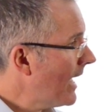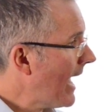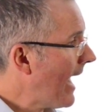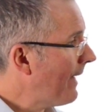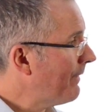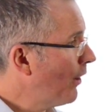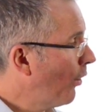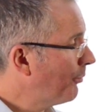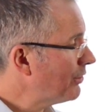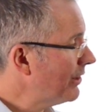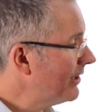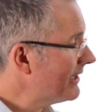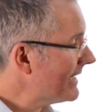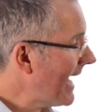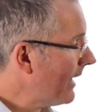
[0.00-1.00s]
and the option
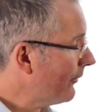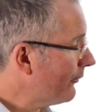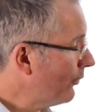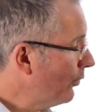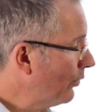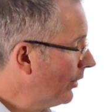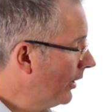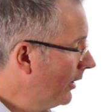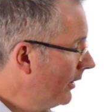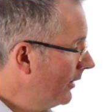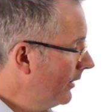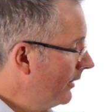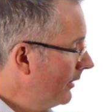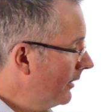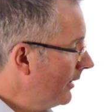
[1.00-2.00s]
is cancelled
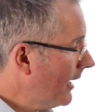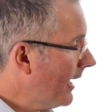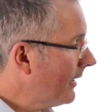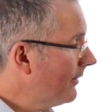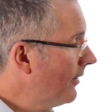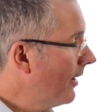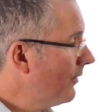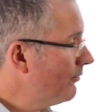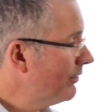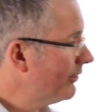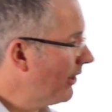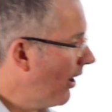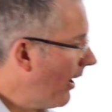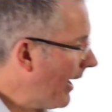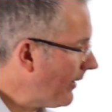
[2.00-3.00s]
and
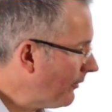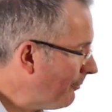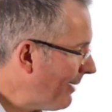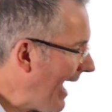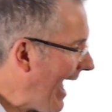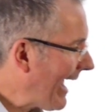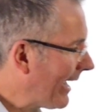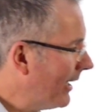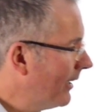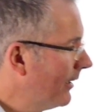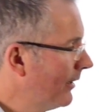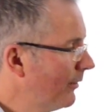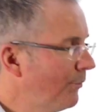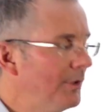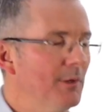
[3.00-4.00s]
resides back
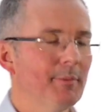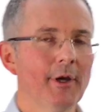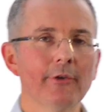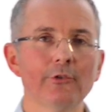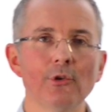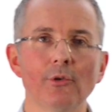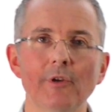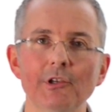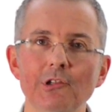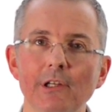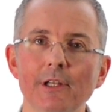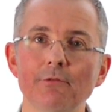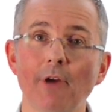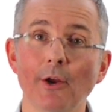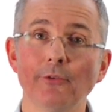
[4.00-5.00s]
with the person who
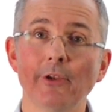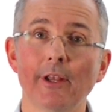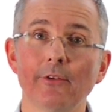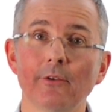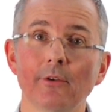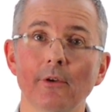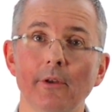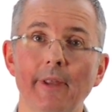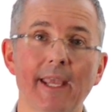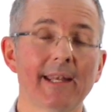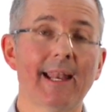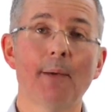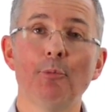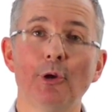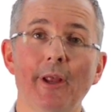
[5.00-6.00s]
originally wrote it, and they
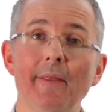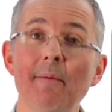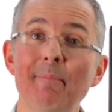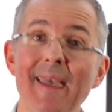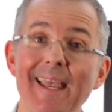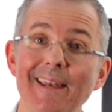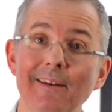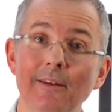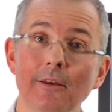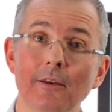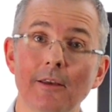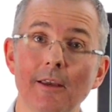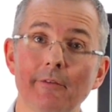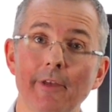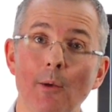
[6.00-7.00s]
can now put it in the bin
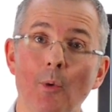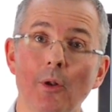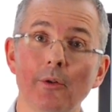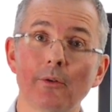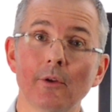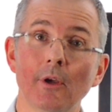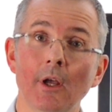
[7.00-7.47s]
if they want.